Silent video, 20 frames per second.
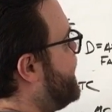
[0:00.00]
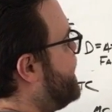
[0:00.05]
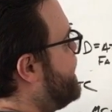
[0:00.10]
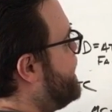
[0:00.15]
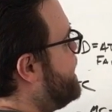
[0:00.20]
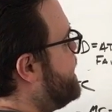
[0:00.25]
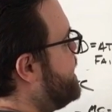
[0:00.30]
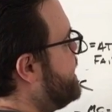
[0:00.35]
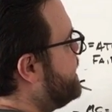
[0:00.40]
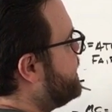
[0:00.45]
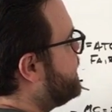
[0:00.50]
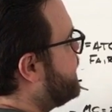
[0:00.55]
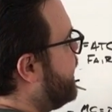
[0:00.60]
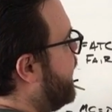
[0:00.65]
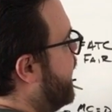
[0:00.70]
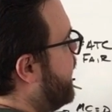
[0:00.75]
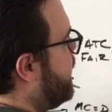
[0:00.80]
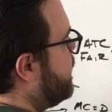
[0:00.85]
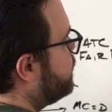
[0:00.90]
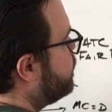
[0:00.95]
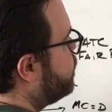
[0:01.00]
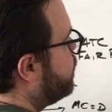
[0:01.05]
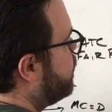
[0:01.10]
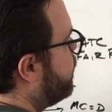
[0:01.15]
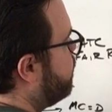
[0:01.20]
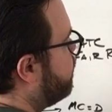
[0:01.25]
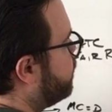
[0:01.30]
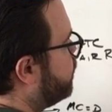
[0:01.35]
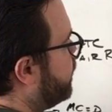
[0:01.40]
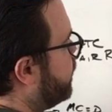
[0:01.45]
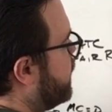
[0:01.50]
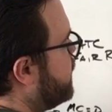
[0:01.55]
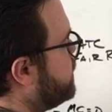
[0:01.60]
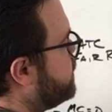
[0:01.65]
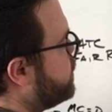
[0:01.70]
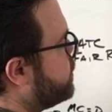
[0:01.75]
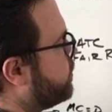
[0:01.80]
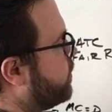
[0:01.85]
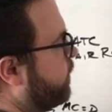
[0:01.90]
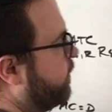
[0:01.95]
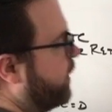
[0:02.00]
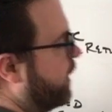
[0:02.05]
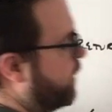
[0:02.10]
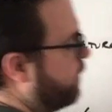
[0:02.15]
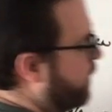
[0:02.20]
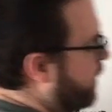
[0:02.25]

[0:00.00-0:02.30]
in this case, with a price discriminating